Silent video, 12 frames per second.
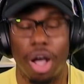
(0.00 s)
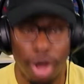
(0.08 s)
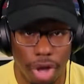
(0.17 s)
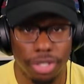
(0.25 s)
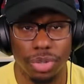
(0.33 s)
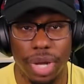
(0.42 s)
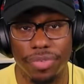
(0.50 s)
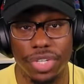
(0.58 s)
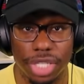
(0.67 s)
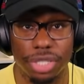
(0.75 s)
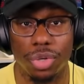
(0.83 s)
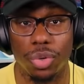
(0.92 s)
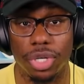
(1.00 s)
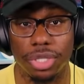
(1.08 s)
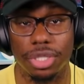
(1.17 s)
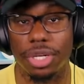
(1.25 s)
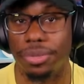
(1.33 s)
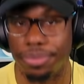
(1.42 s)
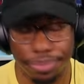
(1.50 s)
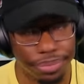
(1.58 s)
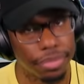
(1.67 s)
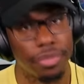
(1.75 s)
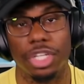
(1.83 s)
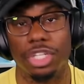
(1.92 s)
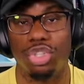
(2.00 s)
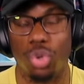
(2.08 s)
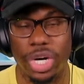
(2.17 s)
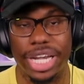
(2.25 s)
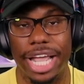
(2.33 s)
I also have a Discord, so join